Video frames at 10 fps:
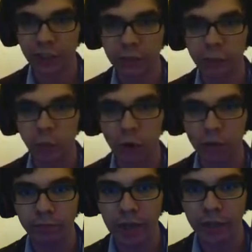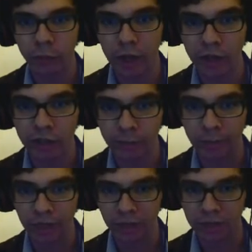This is one of my greatest
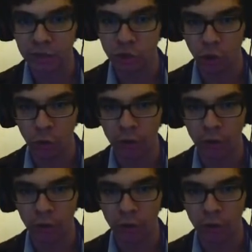builds so